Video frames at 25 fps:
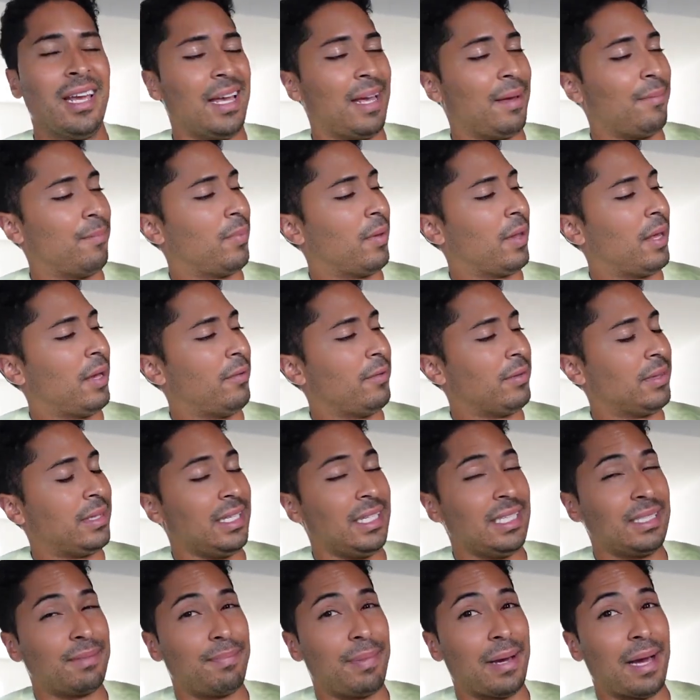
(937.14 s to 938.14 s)
and play with
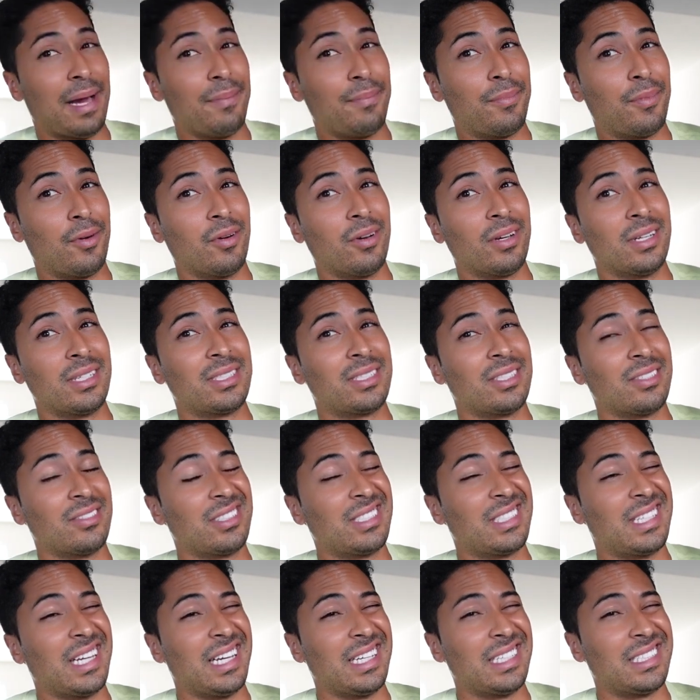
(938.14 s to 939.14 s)
these bad boys. So
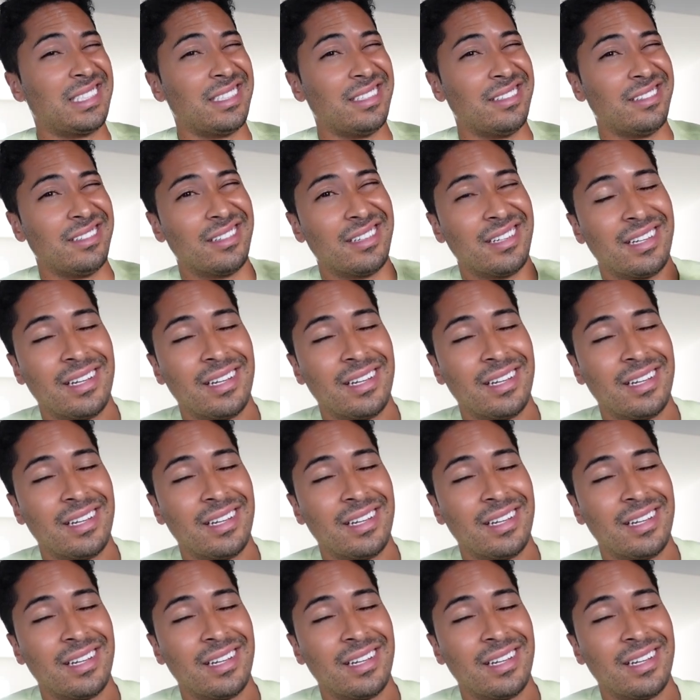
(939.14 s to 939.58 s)
stay tuned.